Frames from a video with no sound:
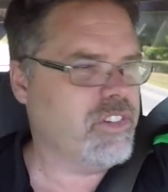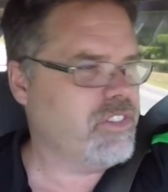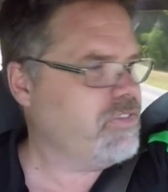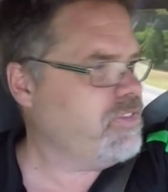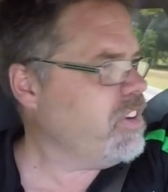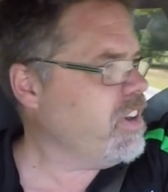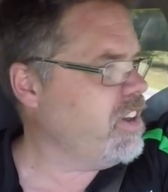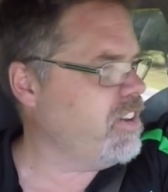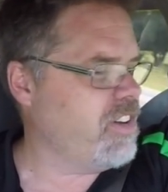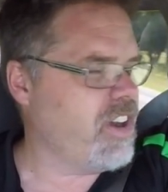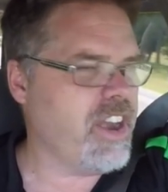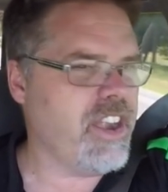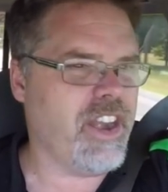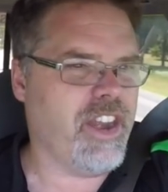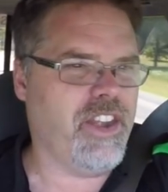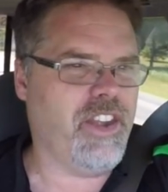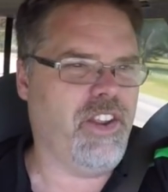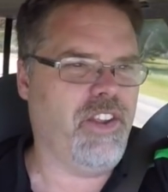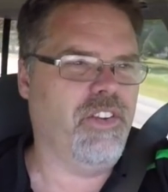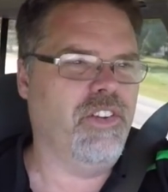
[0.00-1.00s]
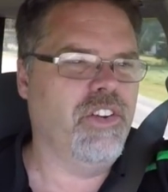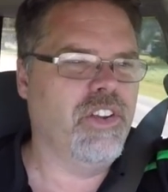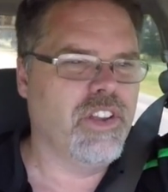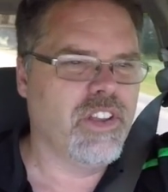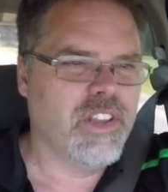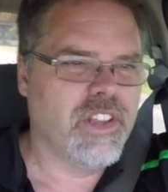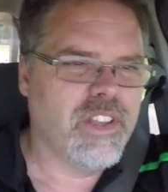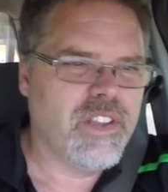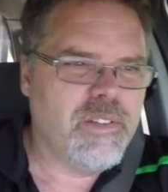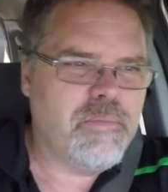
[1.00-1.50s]
Freaking right I do.
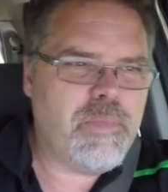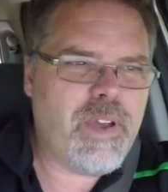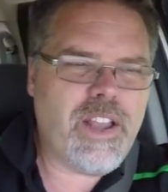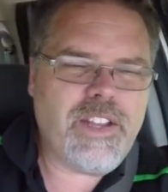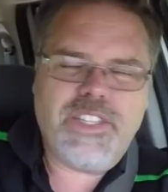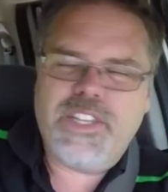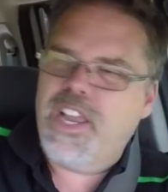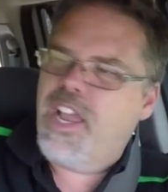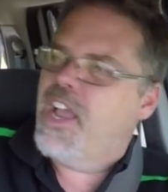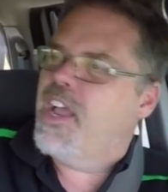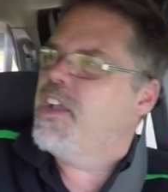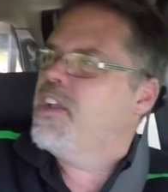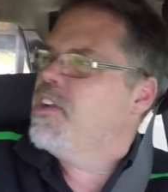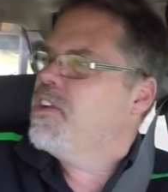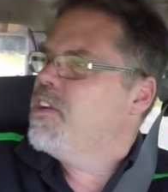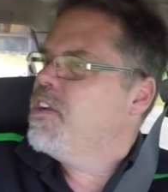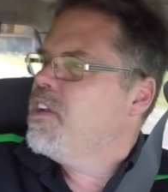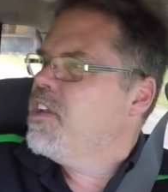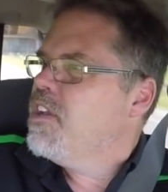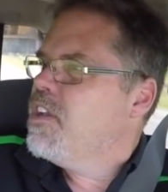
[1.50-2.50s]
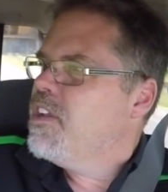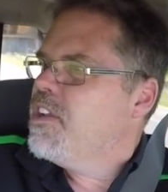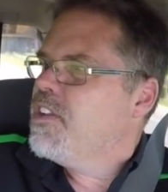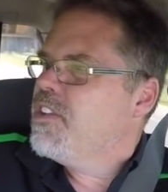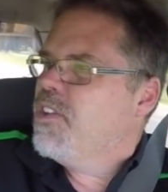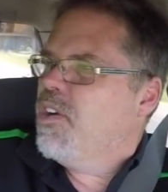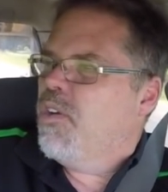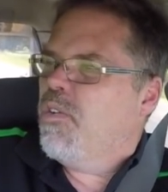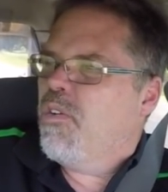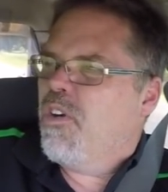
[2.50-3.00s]
But, uh,
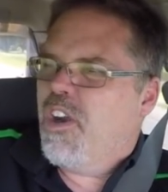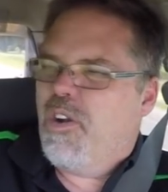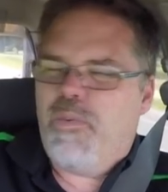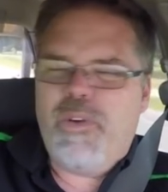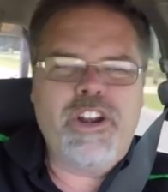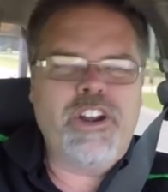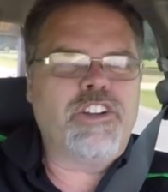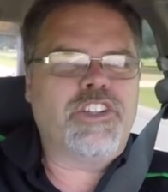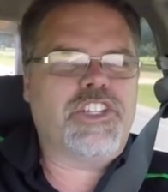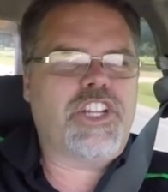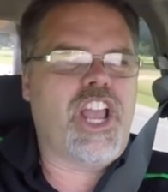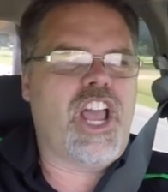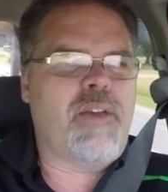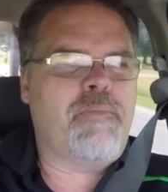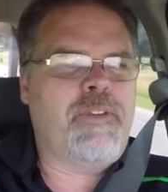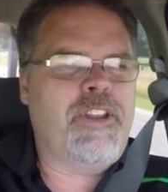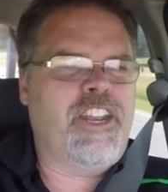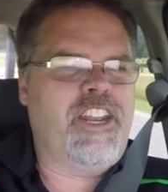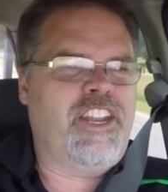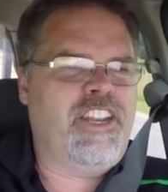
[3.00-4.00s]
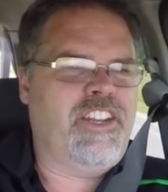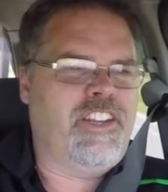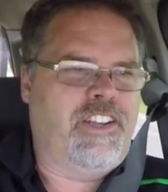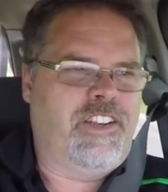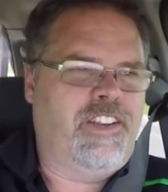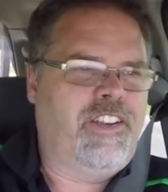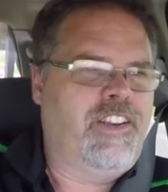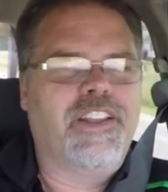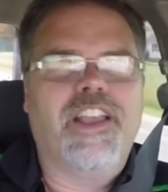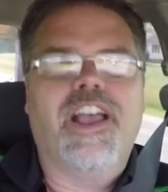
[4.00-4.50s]
Don't worry, winter's coming,
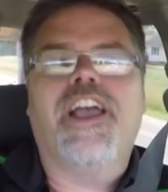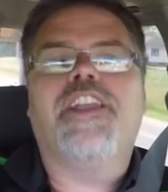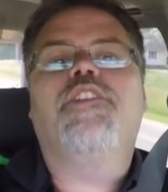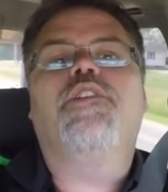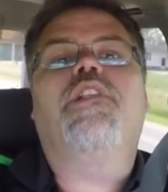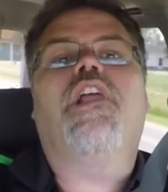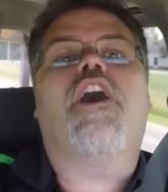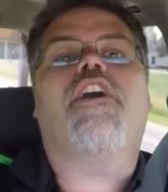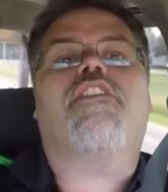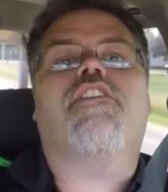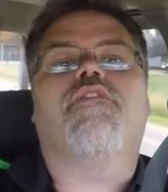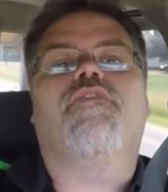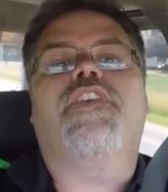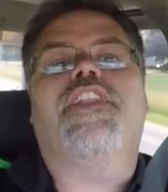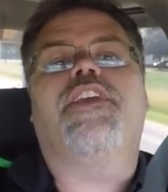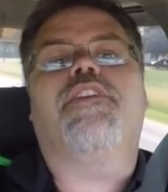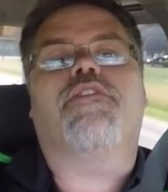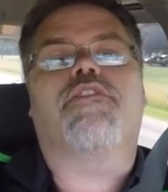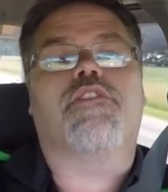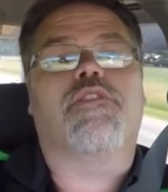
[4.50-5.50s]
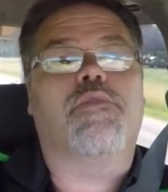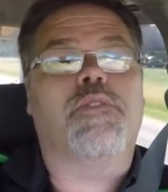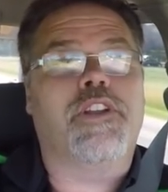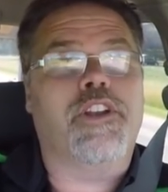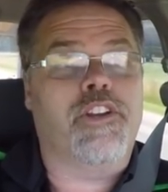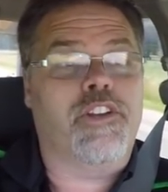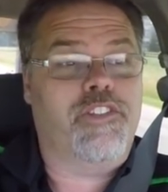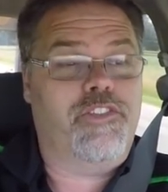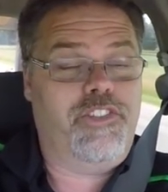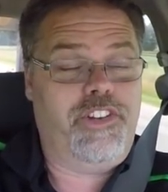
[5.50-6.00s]
and... I do lots of videos in the
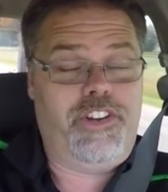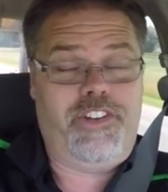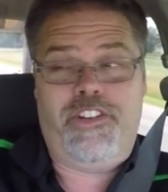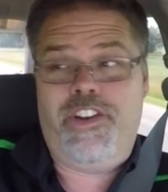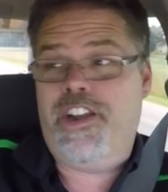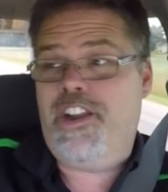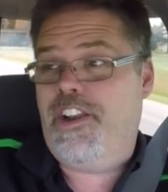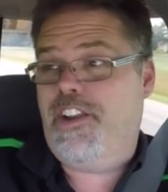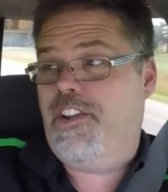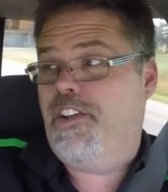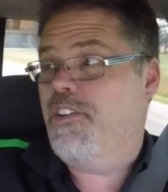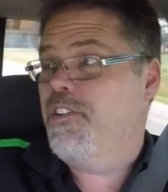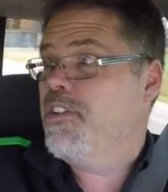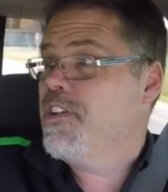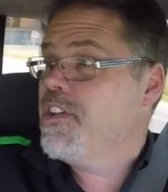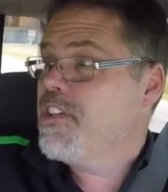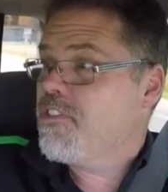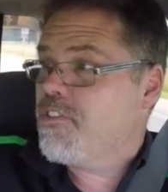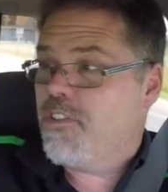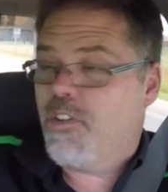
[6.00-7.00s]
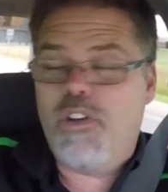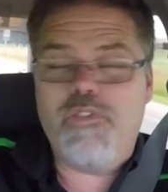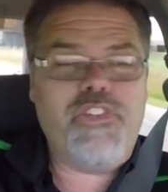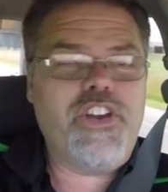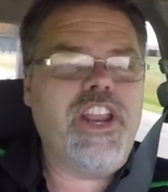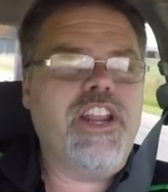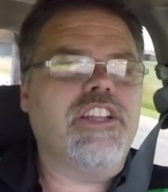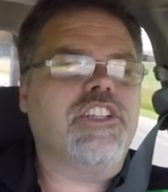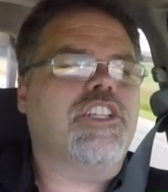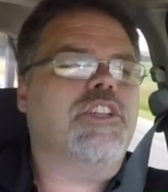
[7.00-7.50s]
winter. Freaking right I do. So don't
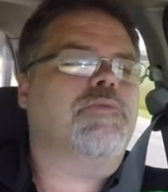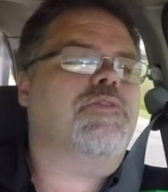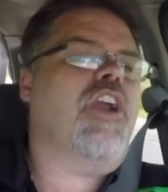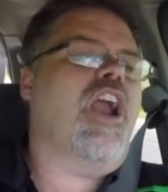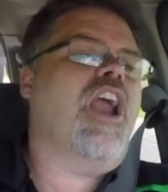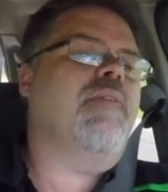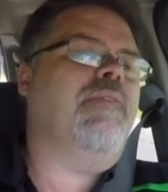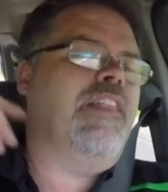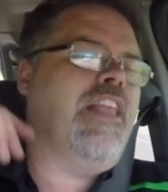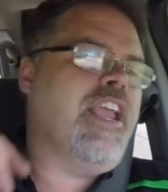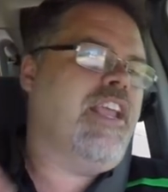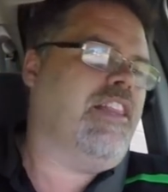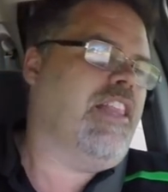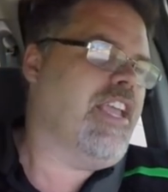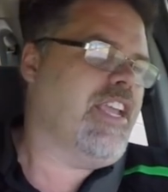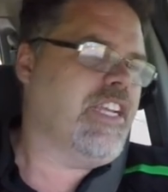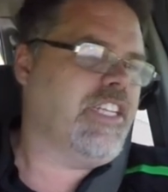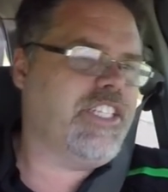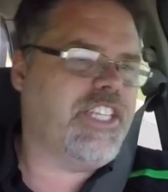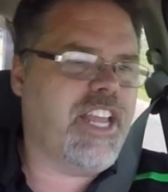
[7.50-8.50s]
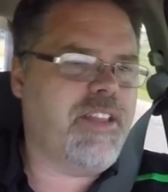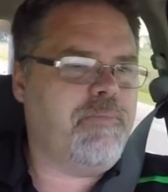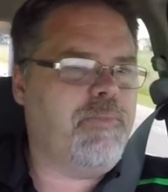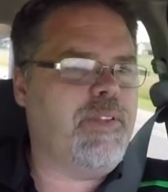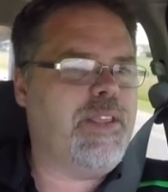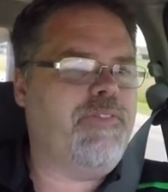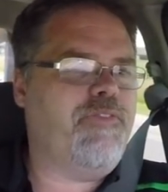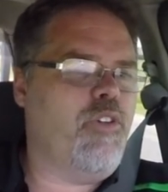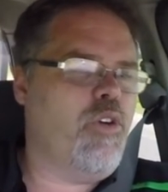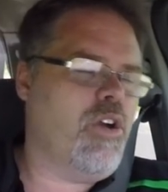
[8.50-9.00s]
forget to subscribe and like, like I said
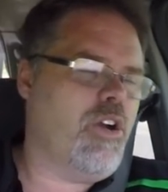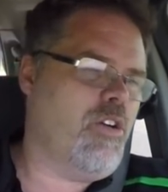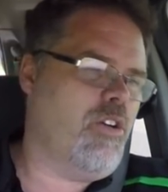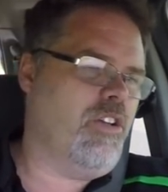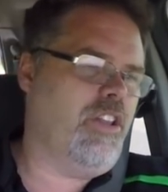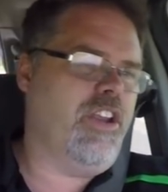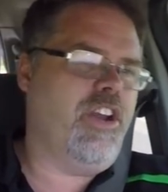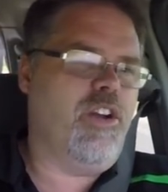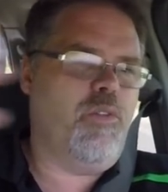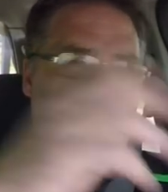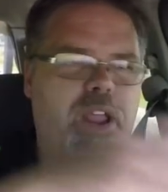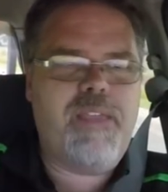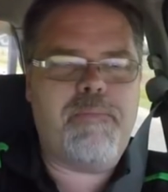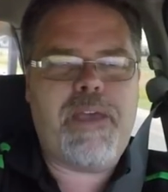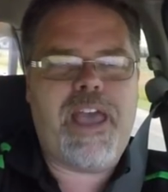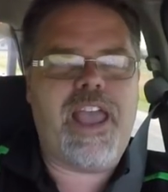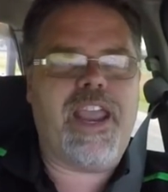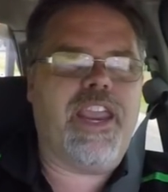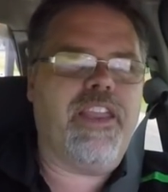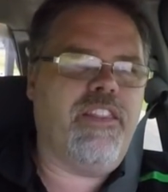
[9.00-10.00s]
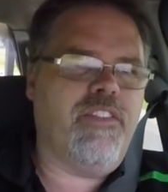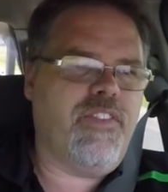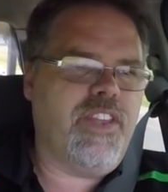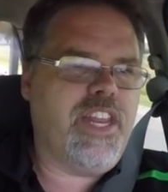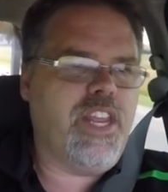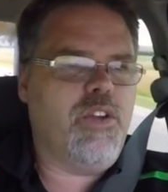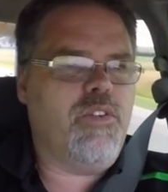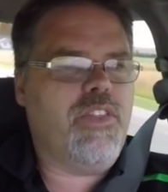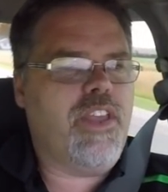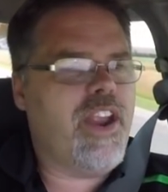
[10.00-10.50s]
before earlier, way back in the
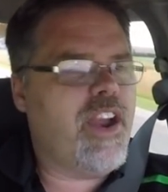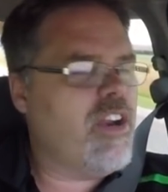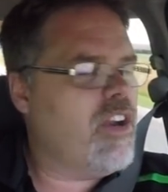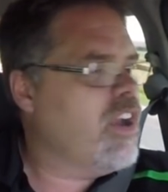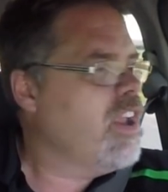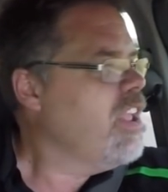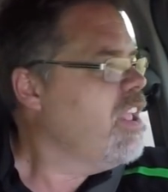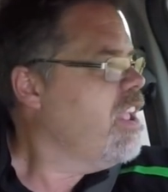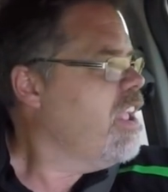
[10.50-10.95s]
video there.